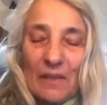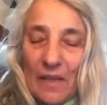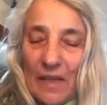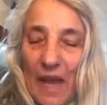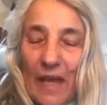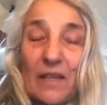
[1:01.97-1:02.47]

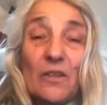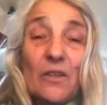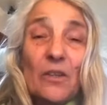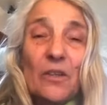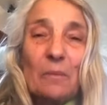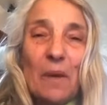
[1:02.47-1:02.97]
that I hadn't
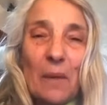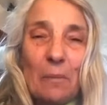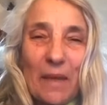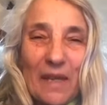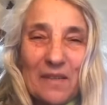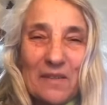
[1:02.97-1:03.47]
done my
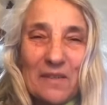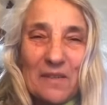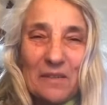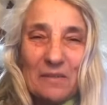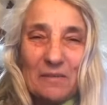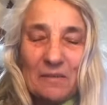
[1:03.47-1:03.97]

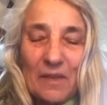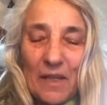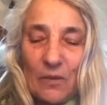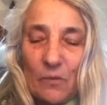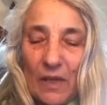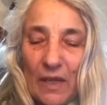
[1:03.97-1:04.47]
best.
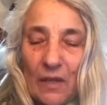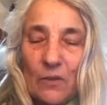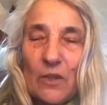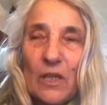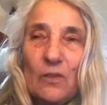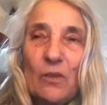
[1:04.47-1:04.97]
And we can
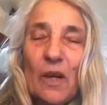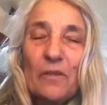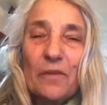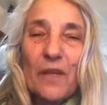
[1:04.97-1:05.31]
only do our